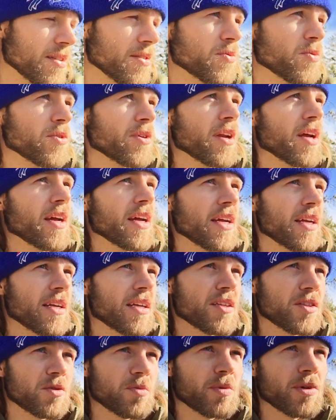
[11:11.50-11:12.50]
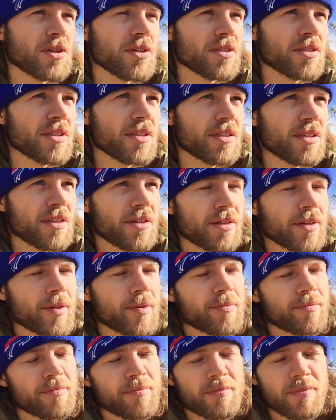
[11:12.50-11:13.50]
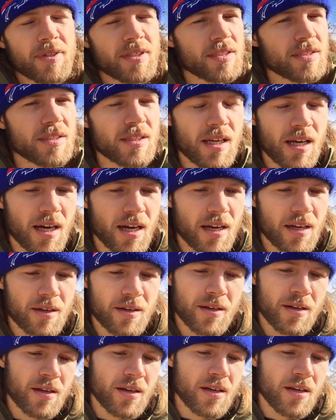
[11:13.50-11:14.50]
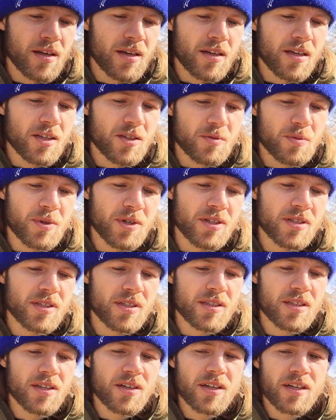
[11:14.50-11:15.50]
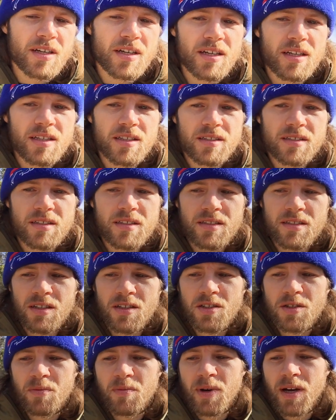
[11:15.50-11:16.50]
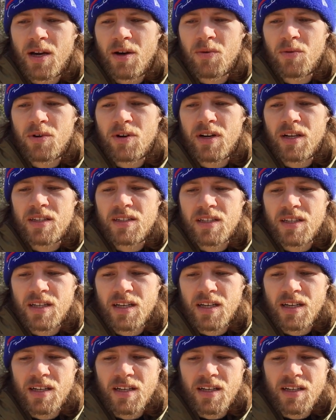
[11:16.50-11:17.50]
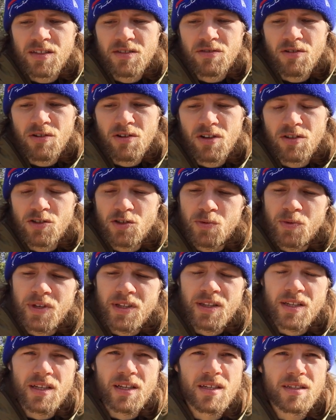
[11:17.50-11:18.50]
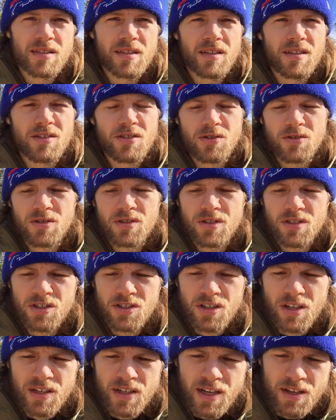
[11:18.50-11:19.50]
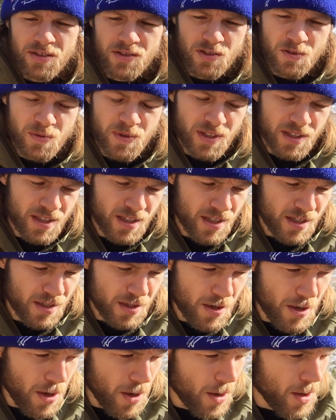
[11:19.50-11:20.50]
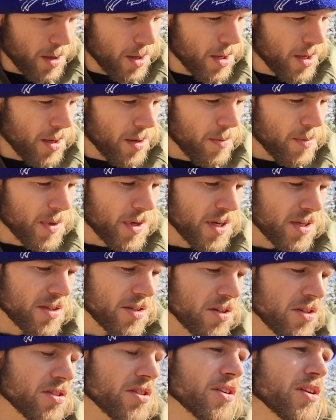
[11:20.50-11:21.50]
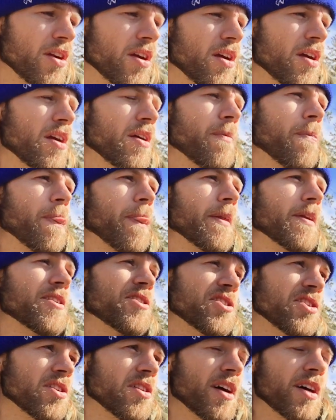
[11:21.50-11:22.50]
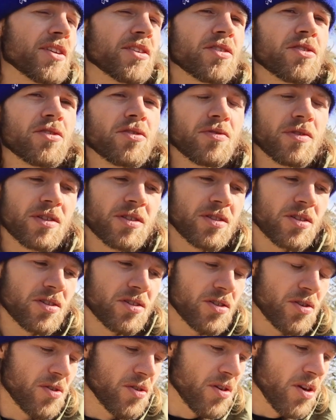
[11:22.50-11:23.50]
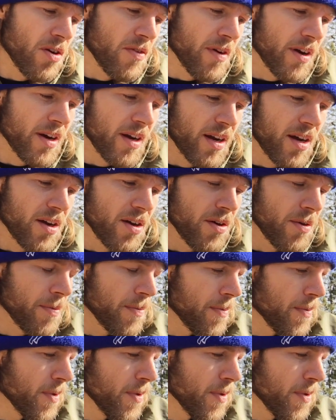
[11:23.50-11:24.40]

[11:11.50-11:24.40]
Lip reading: this word I hate, conspiracy theory. It's not. Conspiracy theory is such a bad word, I think, and it gets thrown on too many things, and it's used to shut down so many things. Because there's geological research going on right now